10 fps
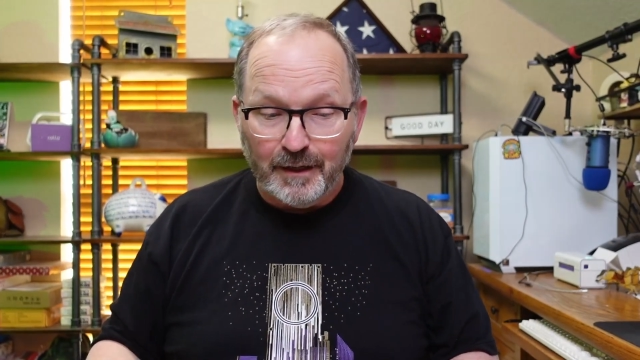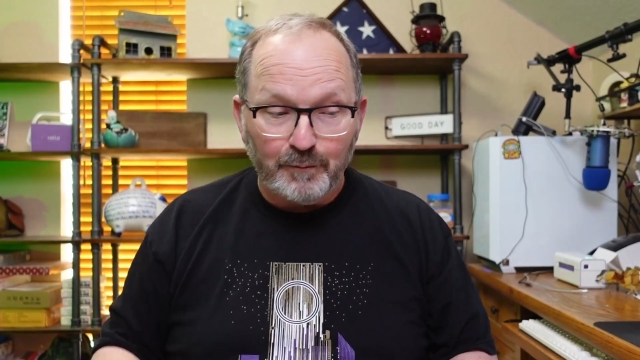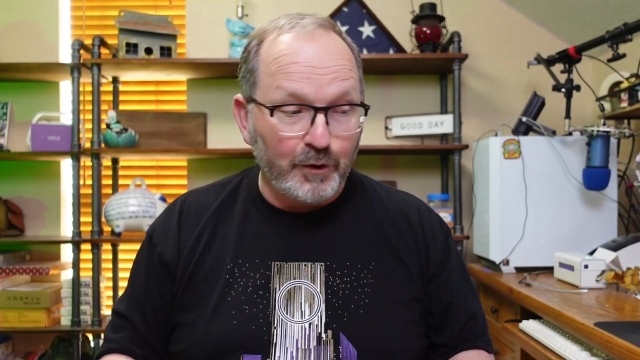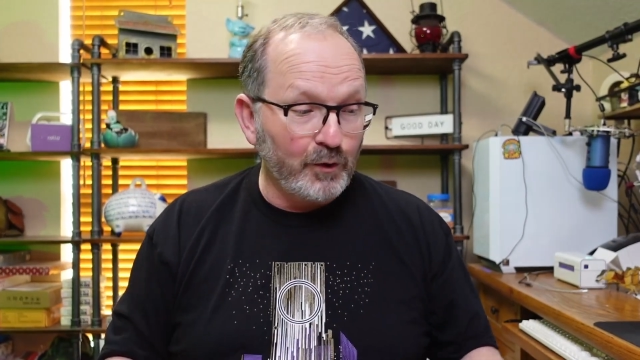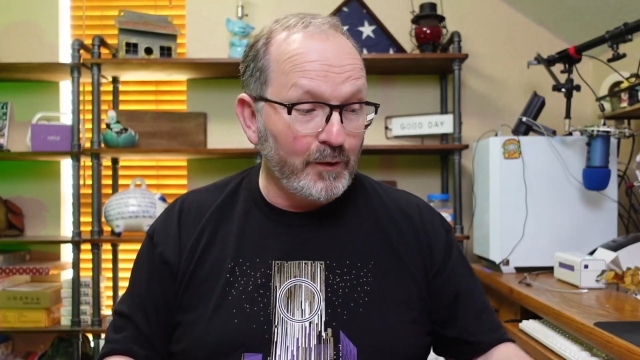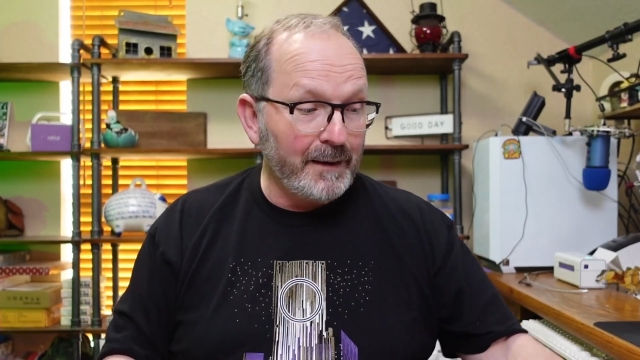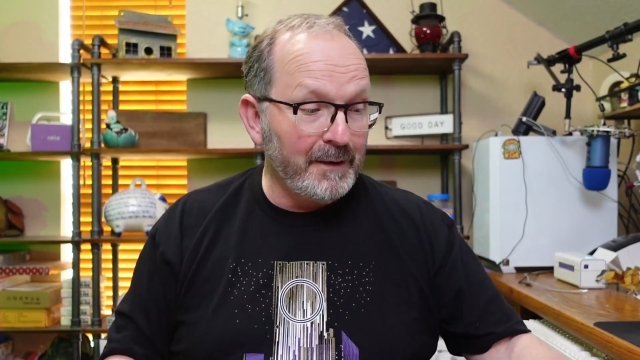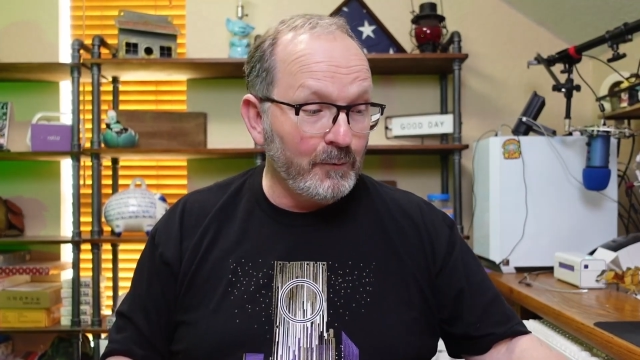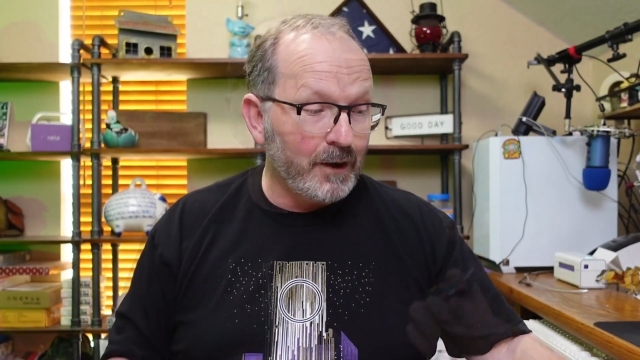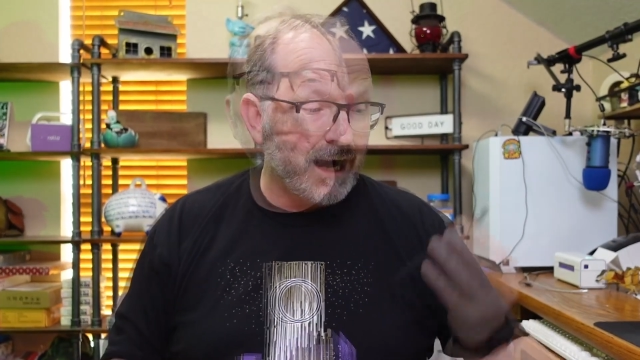
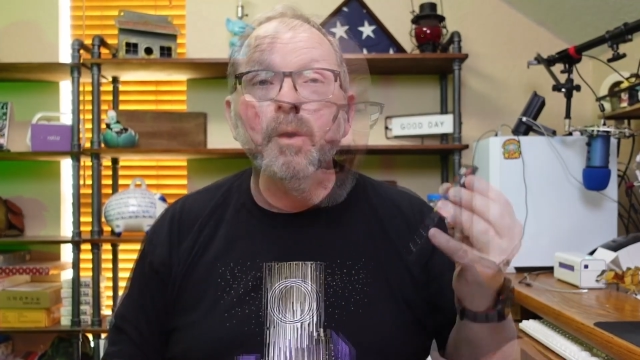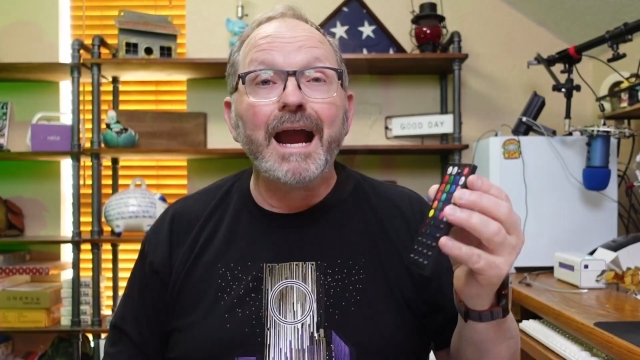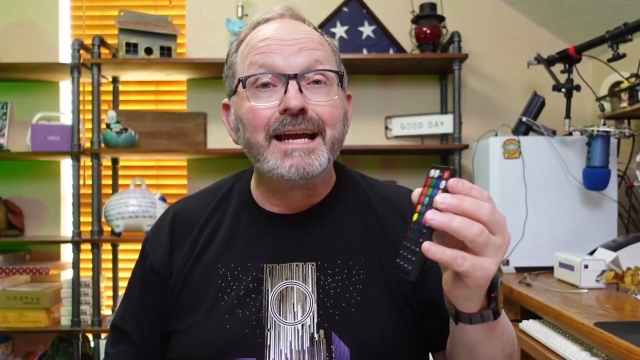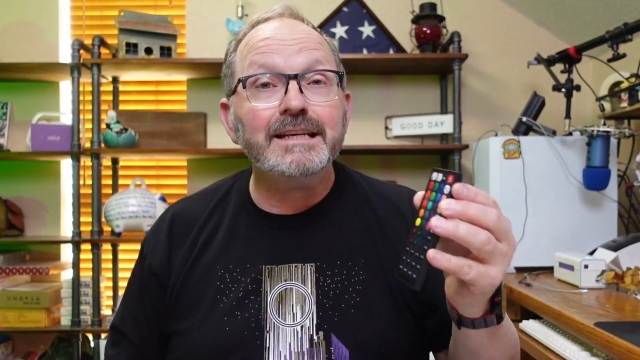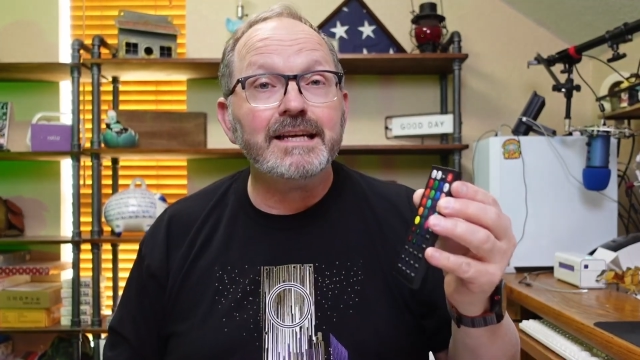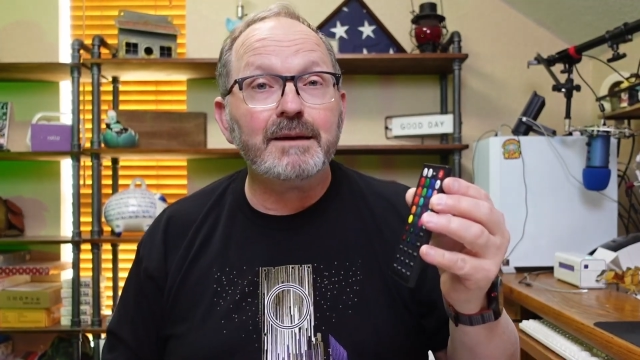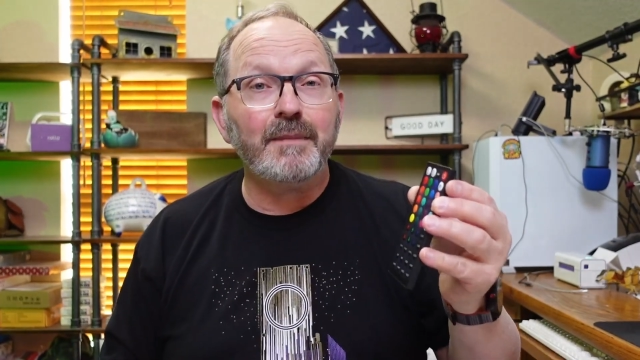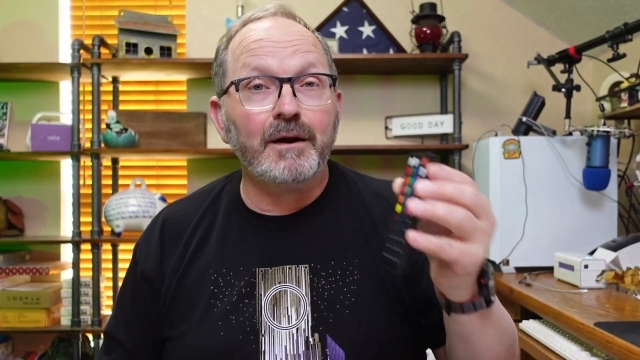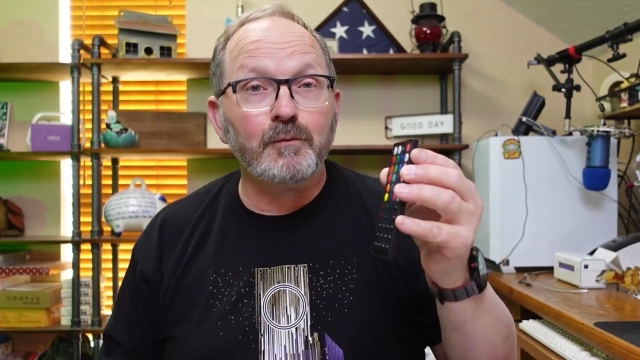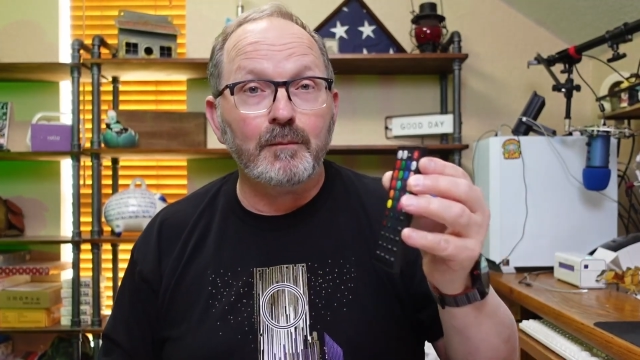programming where I can take
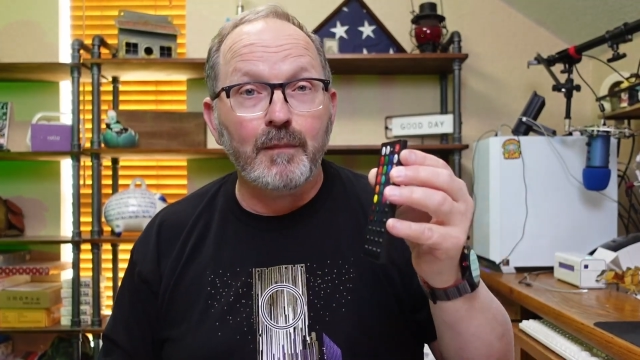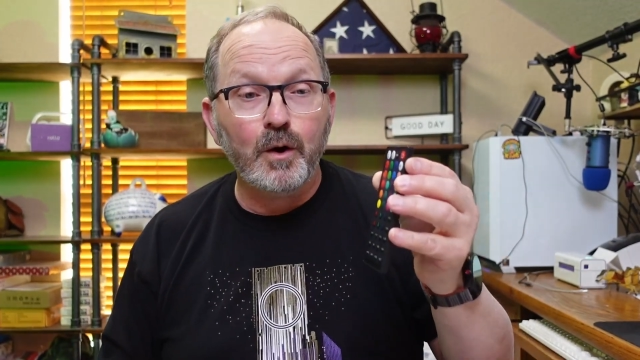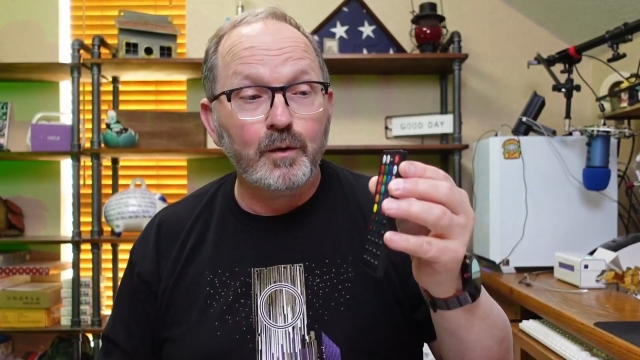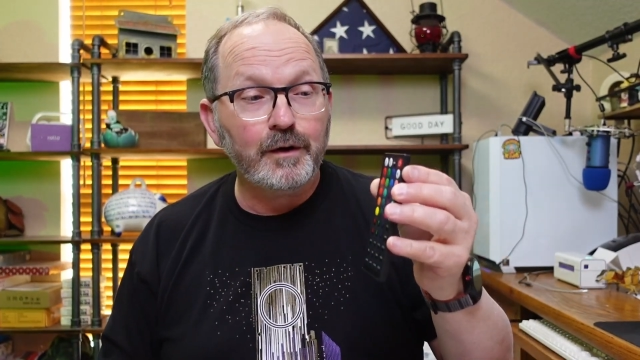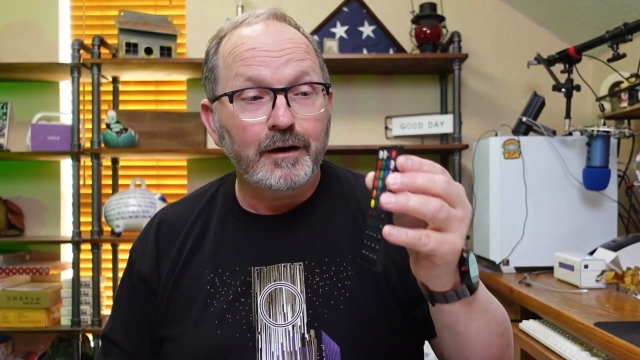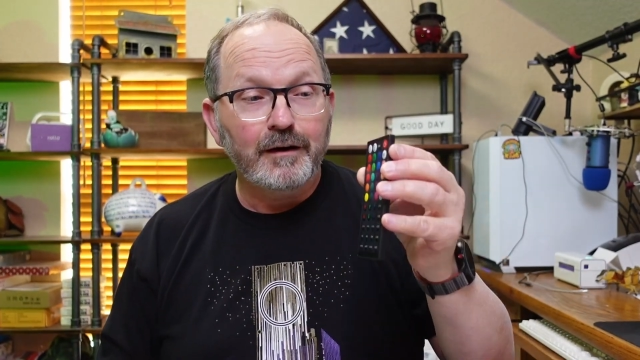my remote